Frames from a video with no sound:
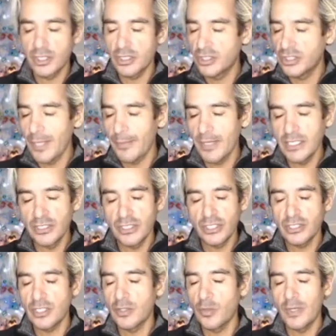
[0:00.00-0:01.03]
Gemini's
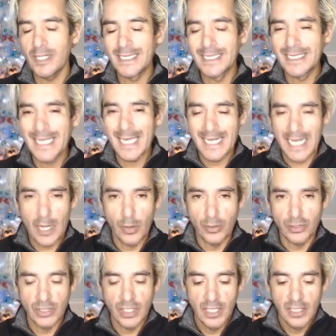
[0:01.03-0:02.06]
just going to want to get
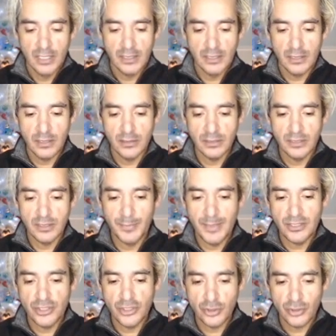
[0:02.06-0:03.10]
out. You know, it's
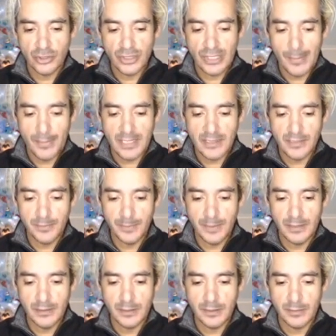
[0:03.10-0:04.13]
been Gemini's have
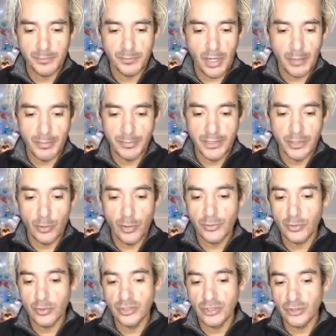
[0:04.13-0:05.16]
been probably going
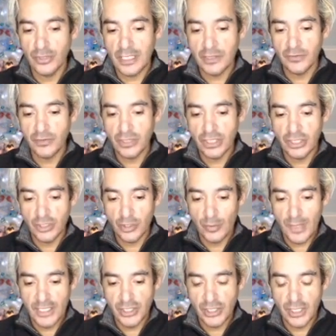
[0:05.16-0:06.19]
through a stressful
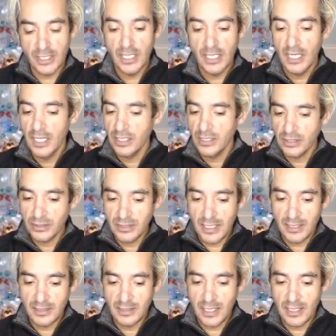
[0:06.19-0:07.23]
situation. Their
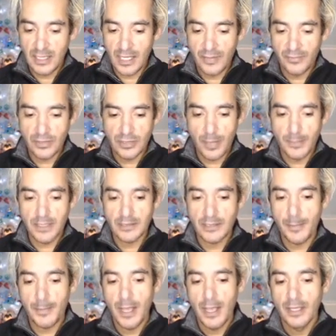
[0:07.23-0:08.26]
day-to-day life is all messed
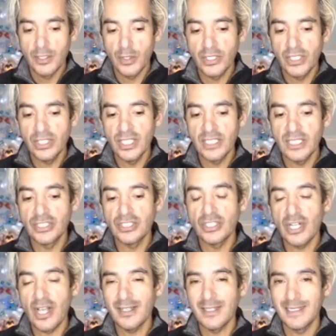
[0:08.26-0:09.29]
up. The only thing is, you're
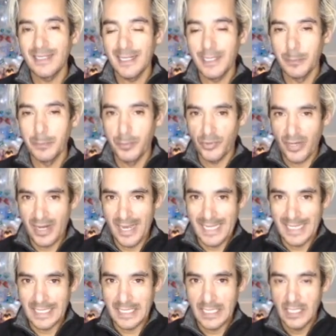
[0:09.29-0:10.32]
not going to get a
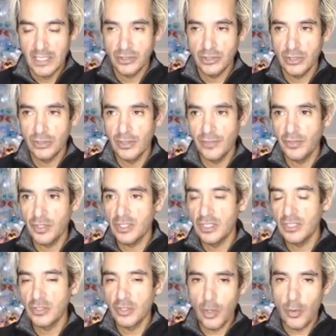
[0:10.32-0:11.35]
break. So if you're
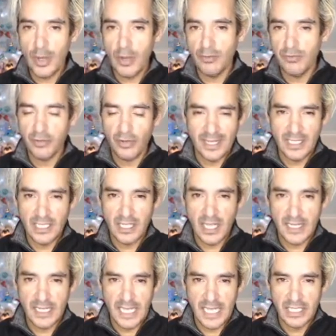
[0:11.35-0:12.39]
going to go out for any
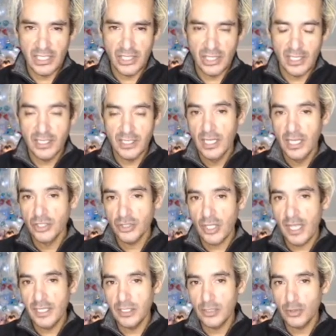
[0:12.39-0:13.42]
kind of anything,
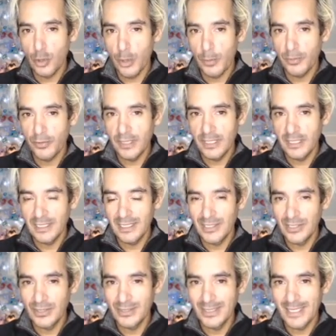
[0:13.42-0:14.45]
try and incorporate it in
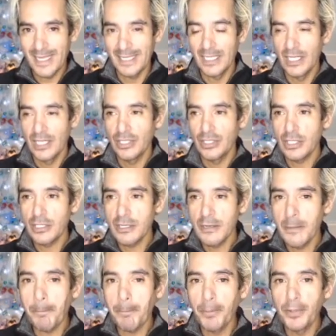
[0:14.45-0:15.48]
your day. You're going
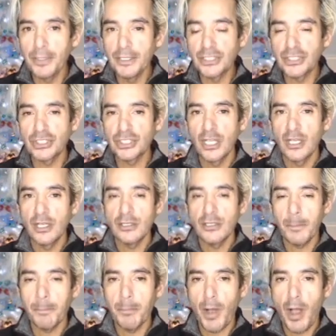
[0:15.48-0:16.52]
to push
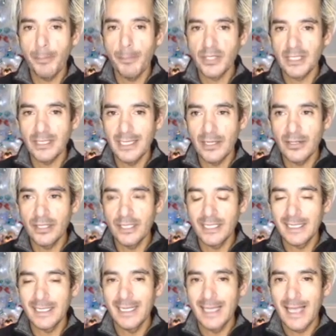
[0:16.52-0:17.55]
your
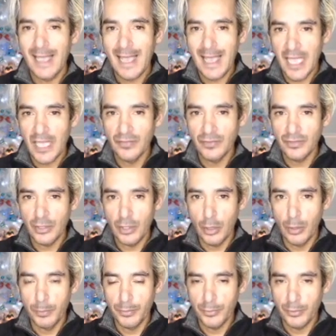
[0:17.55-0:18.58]
popularity
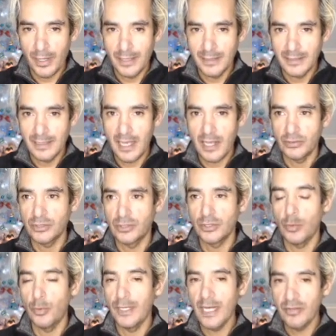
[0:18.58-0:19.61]
envelope right now.
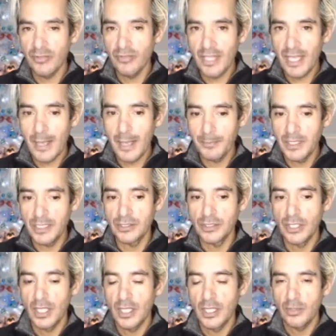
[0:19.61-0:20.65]
So whatever that
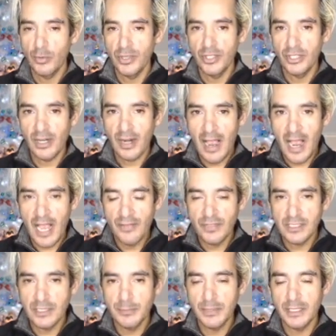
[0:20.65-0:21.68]
means, whether you're high
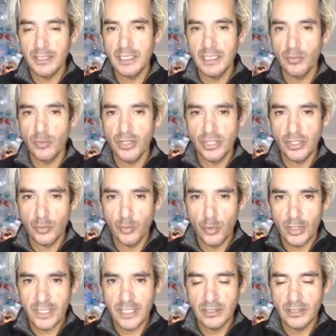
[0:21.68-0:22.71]
visibility, whether you're
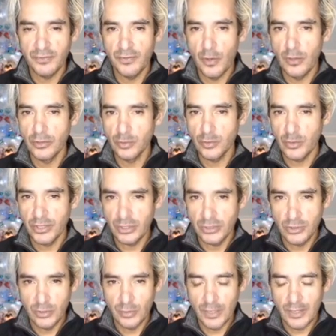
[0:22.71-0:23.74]
working the phones, whether you're
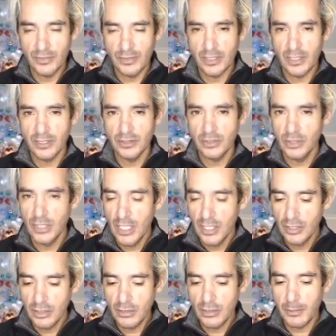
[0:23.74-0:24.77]
doing whatever you got to do,
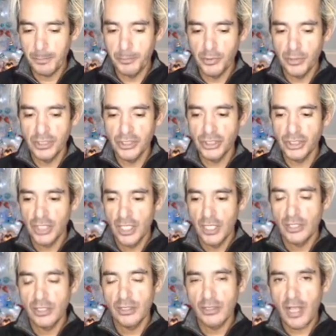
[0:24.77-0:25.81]
you're going to push
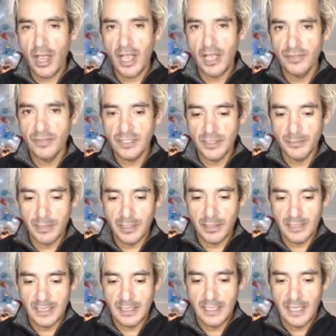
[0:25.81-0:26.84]
your high
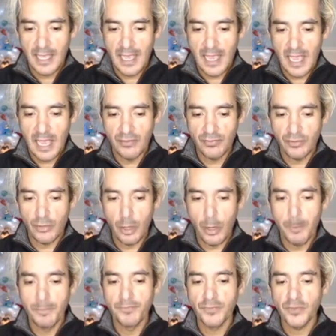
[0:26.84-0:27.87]
visibility
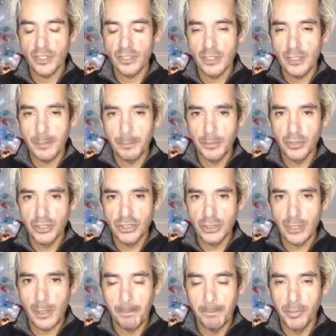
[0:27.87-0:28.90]
envelope. You're going to push
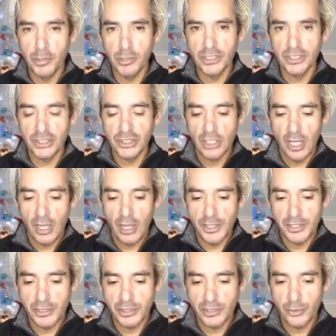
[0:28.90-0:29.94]
a push
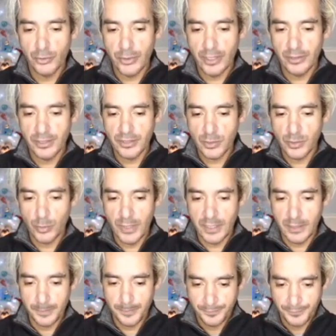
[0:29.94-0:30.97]
on your career this week.
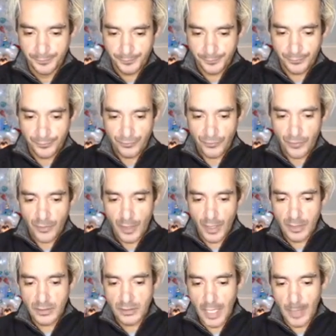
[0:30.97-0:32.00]

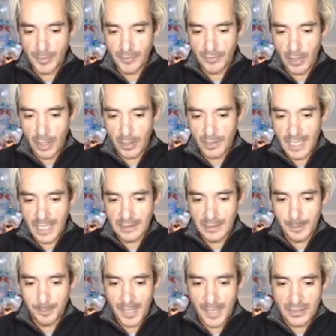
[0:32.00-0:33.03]
On top of all of that,
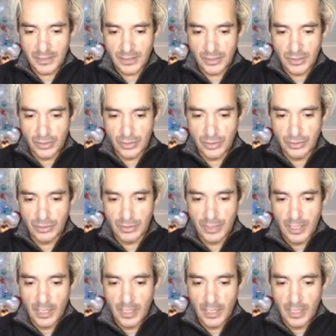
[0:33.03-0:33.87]
the best news,